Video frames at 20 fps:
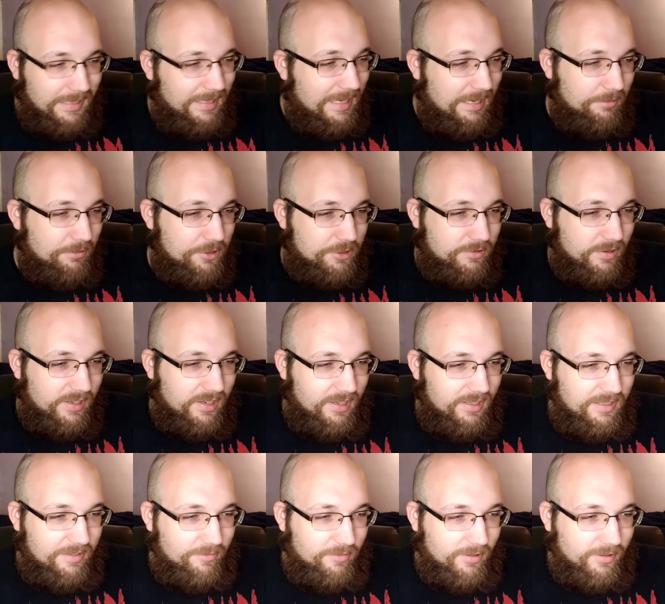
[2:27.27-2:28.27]
he was
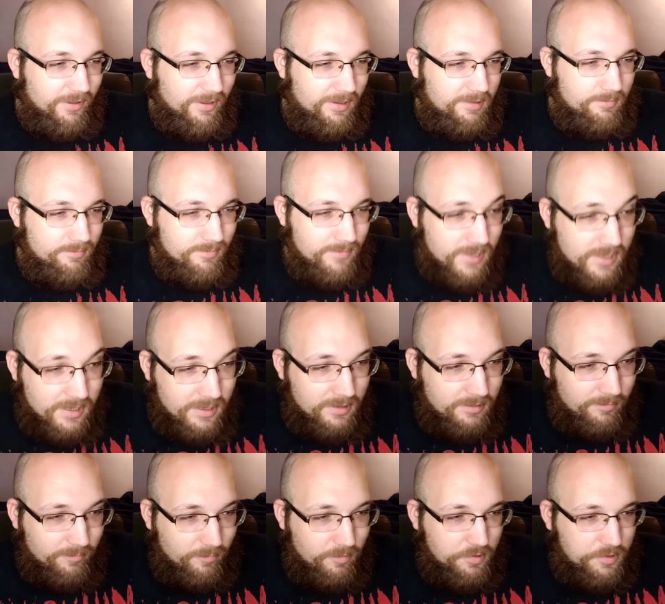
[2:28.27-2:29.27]
treated differently
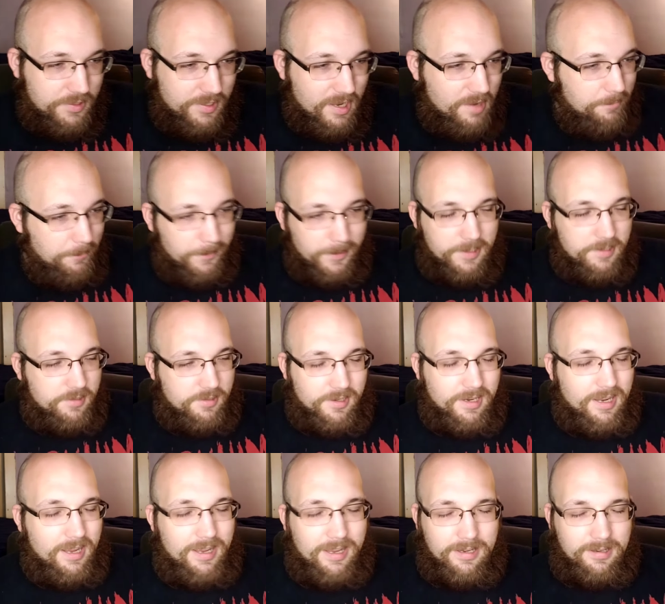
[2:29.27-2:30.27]
for some reason.
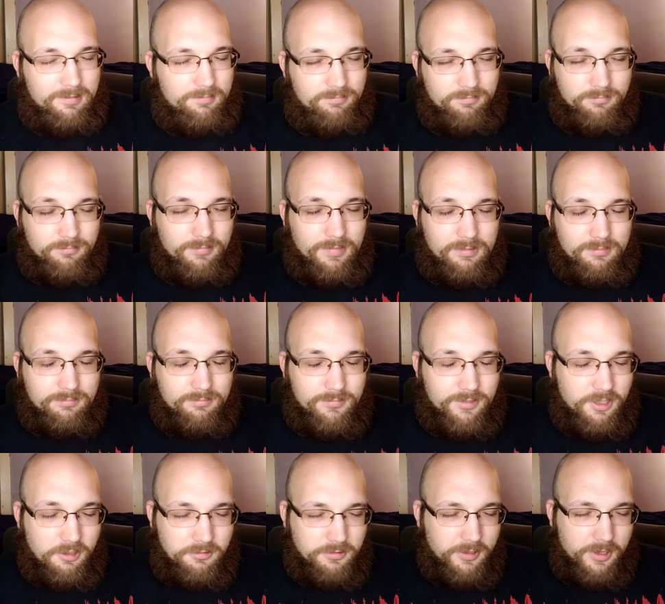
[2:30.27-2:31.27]
I
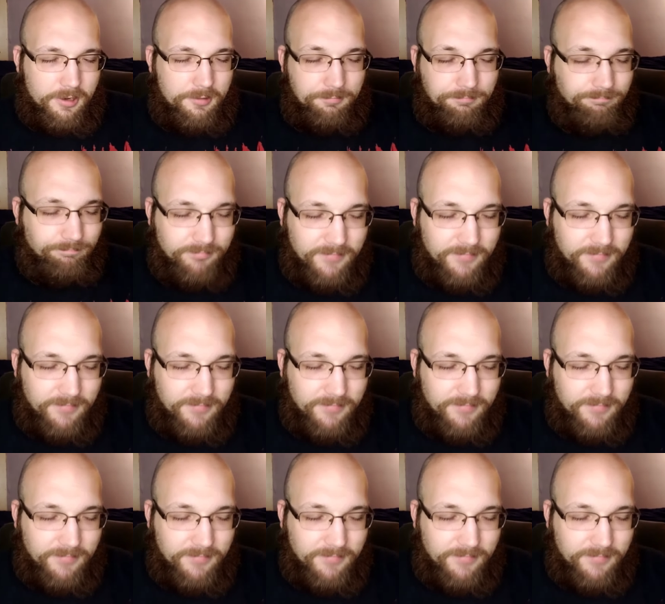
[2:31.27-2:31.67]
don't know.